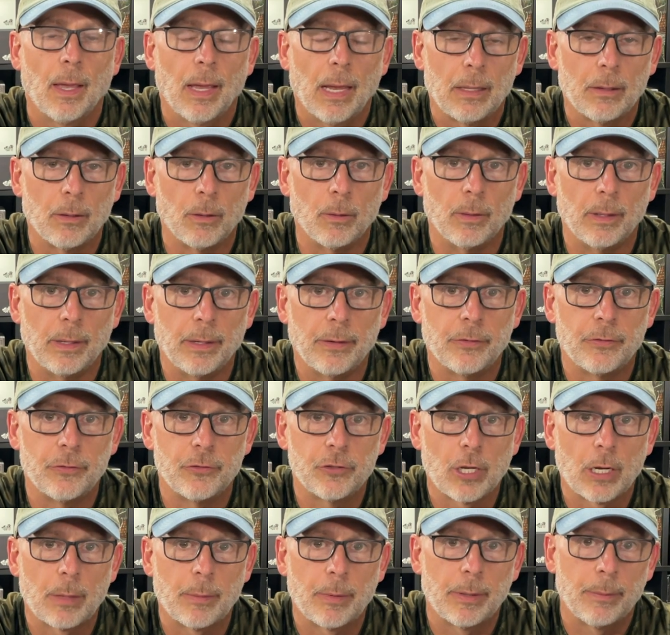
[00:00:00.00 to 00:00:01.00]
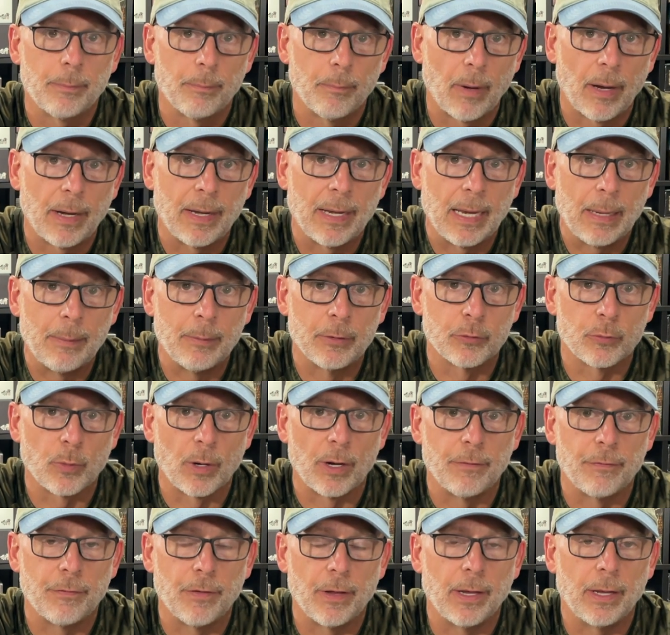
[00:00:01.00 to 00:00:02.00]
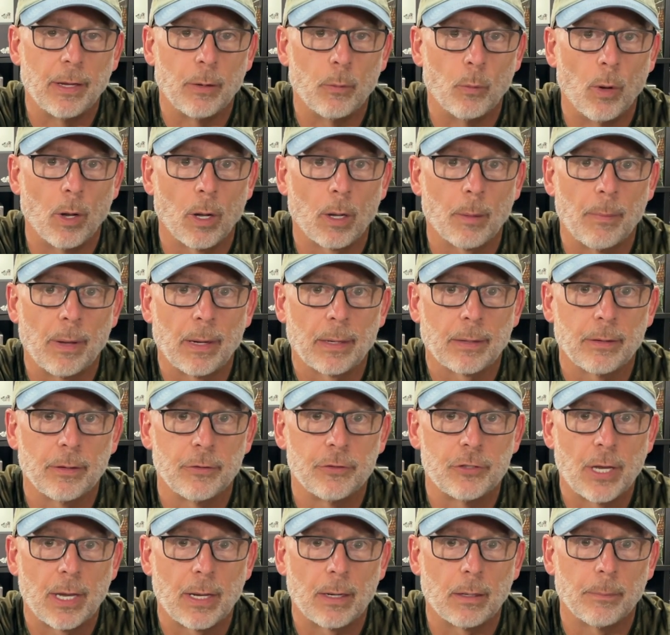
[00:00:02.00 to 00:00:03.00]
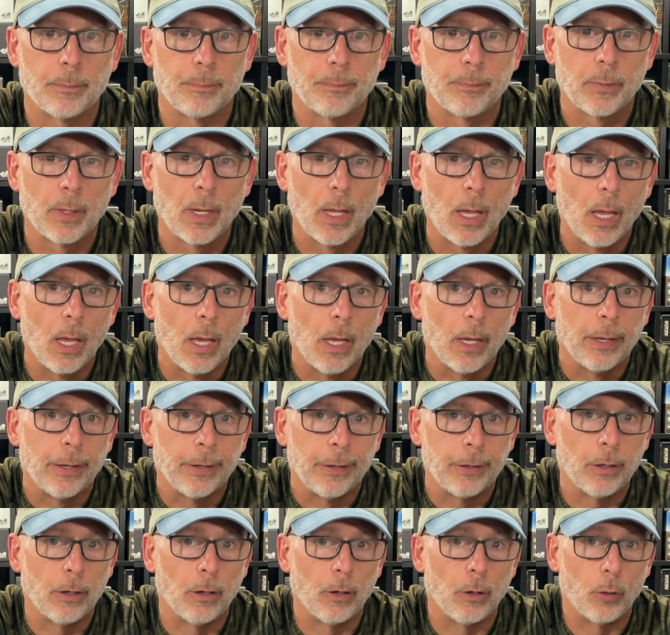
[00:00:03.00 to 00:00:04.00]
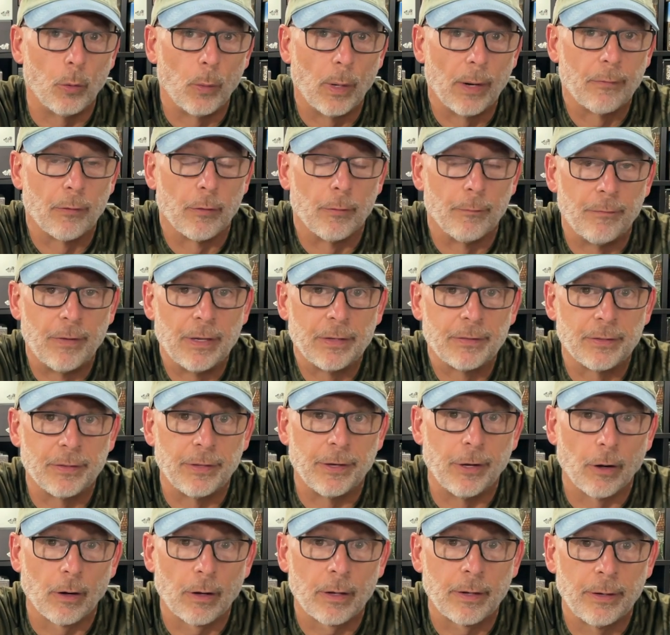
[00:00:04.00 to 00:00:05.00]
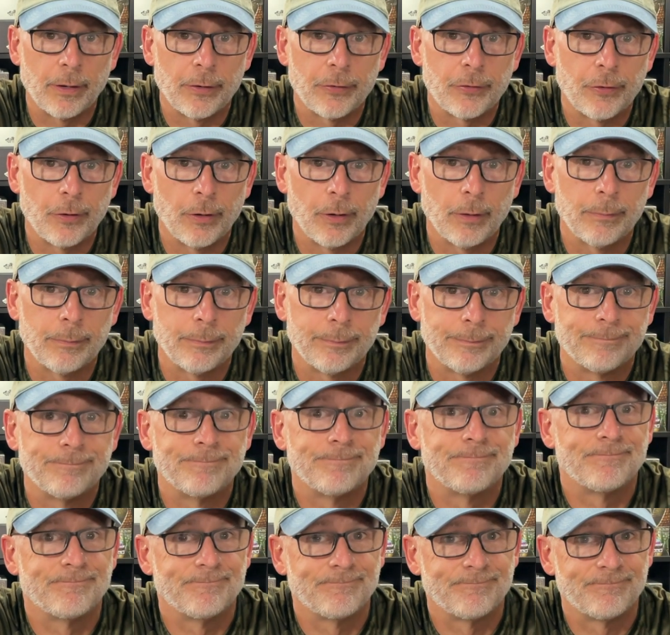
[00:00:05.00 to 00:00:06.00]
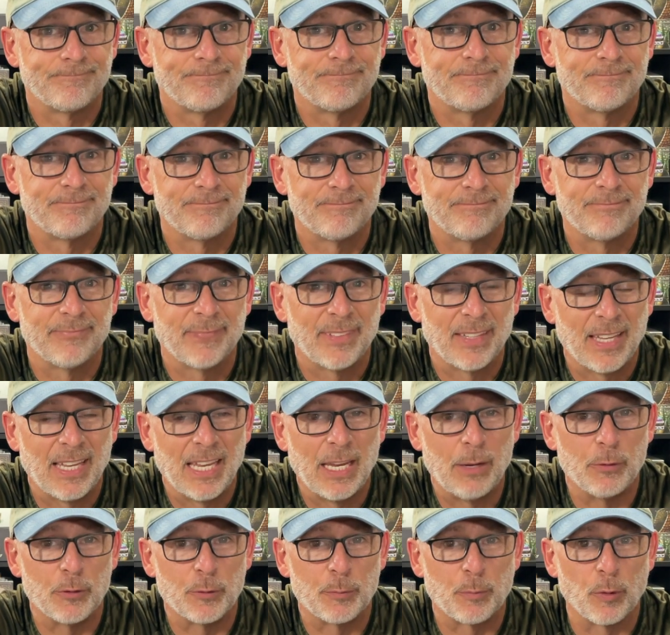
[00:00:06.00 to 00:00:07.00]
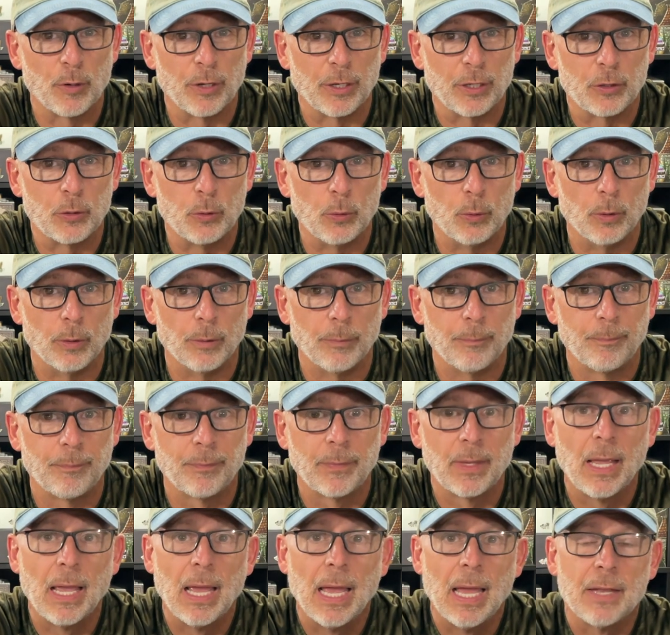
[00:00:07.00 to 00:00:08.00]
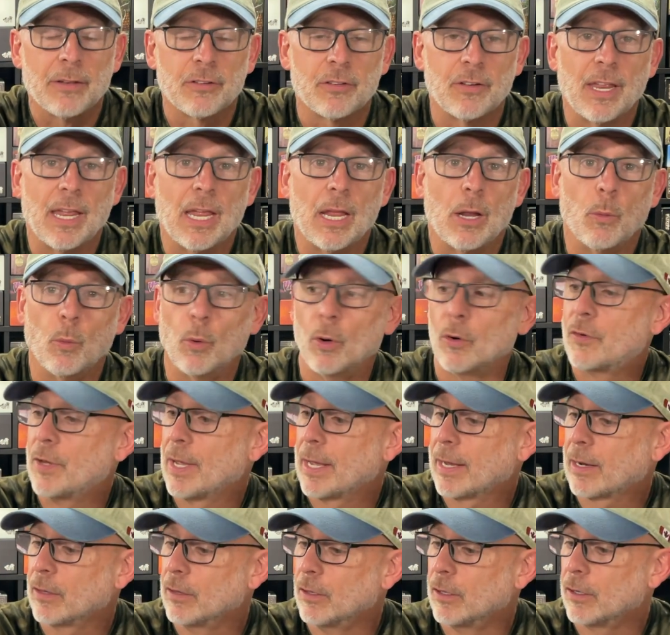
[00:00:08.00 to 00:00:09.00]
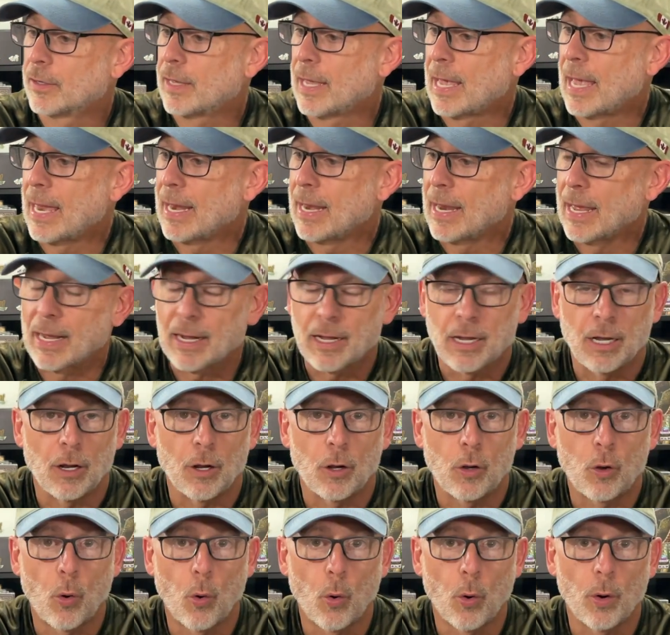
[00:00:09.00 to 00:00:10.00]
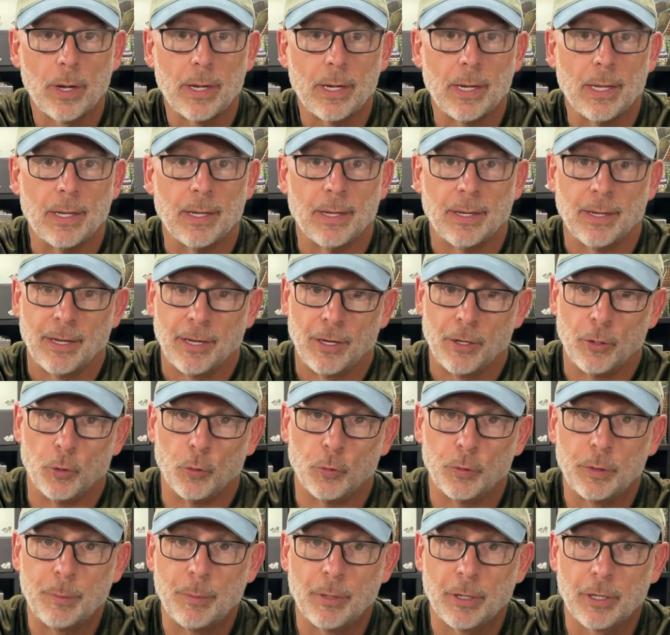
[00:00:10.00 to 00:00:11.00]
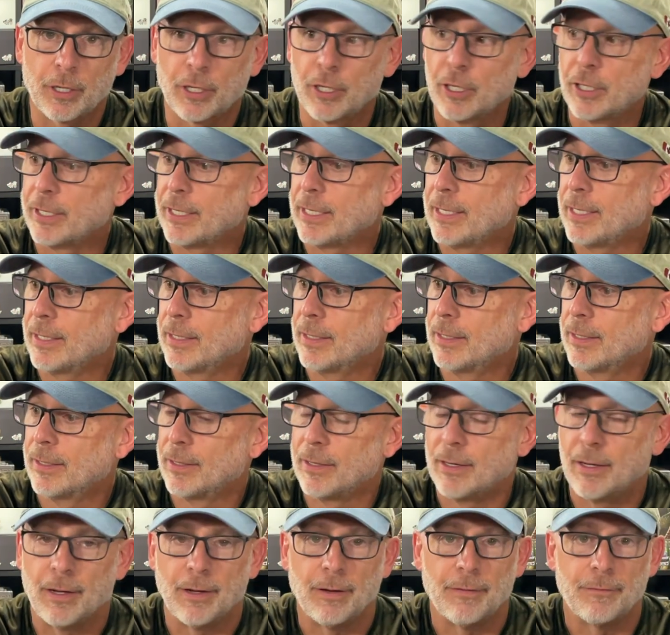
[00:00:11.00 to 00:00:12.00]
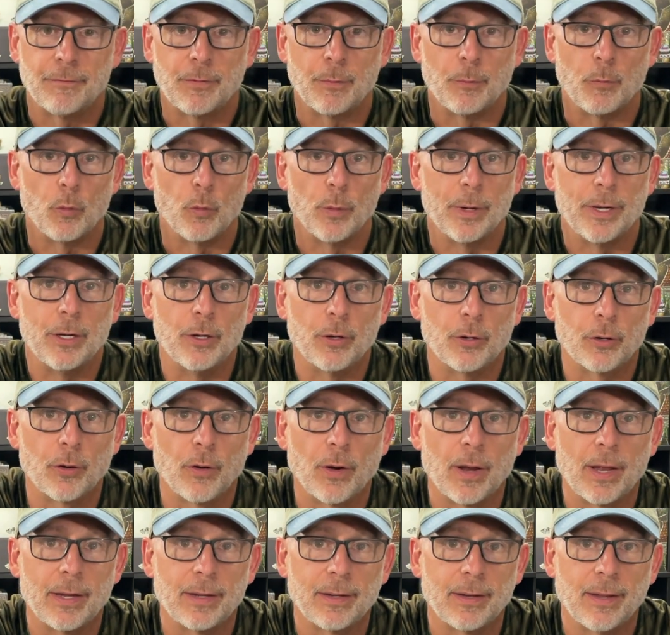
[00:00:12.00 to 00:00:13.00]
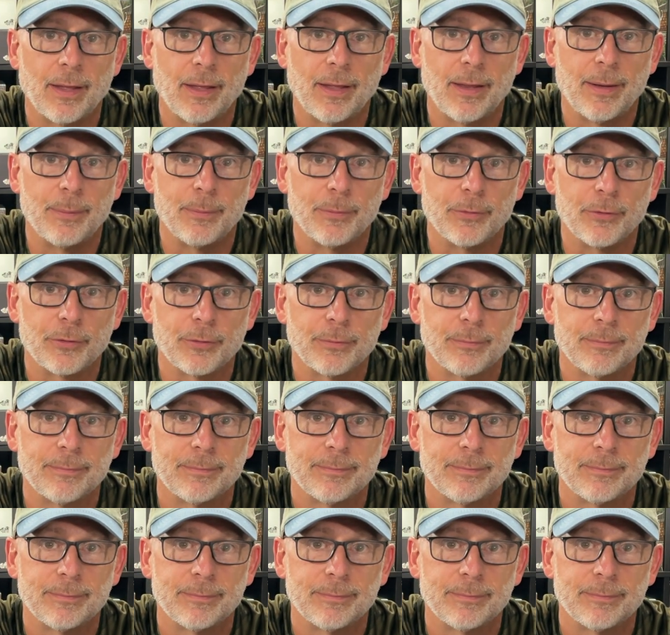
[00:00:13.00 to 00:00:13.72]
Hello, ladies and gentlemen. My name is Phay, and welcome back to the channel. You know, whoever invented the air conditioner, he was pretty cool. Today, we're taking a look at Concordia, an oldie but a goodie from Rio Grande Games.